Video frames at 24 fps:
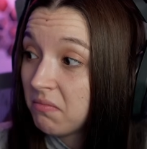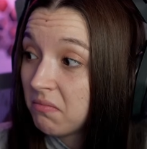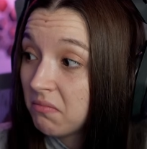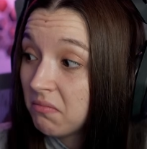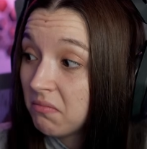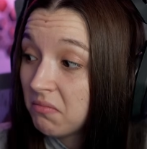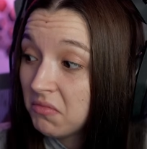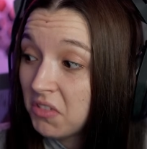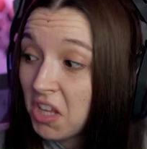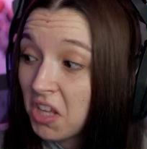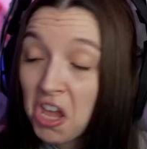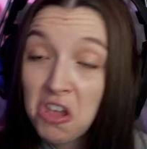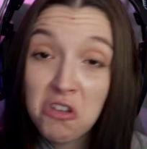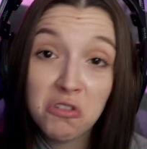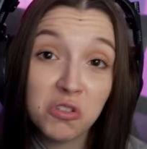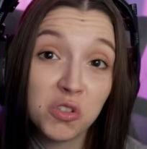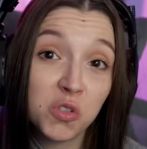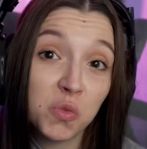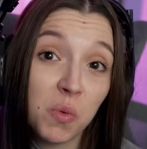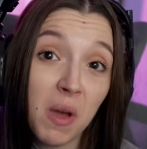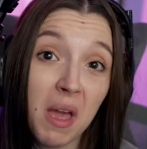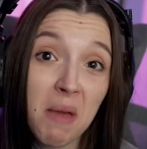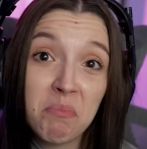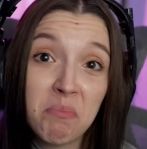They use
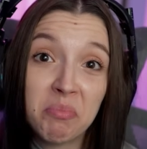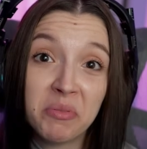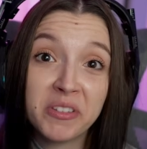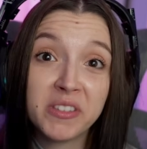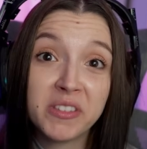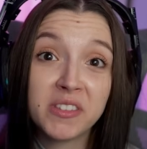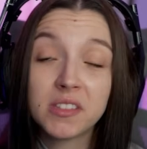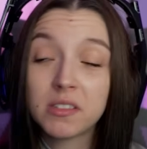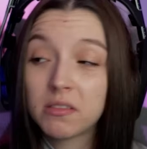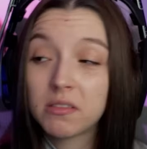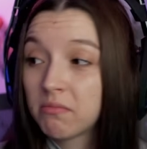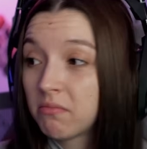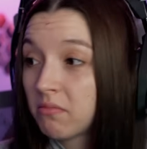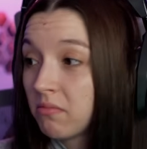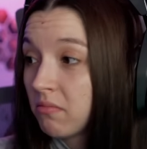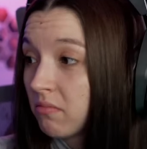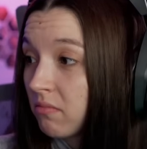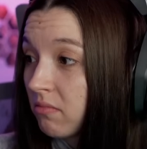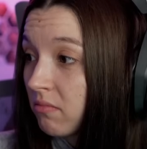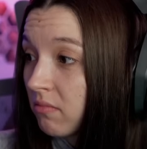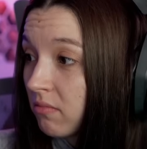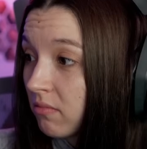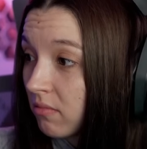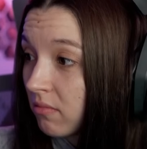weapons.
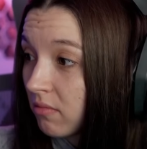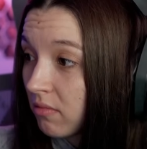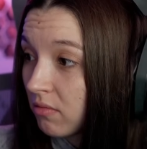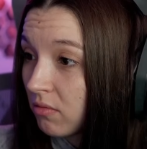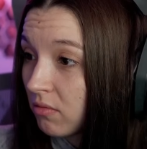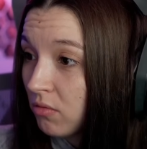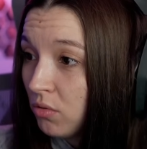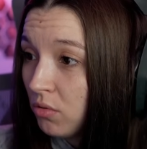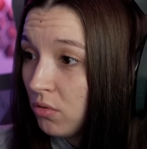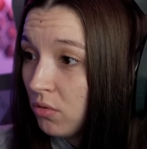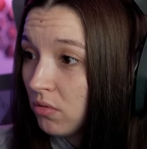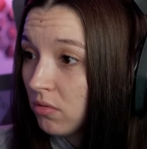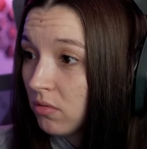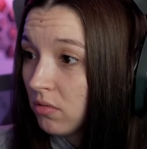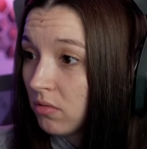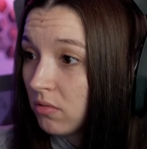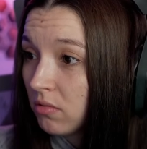Too.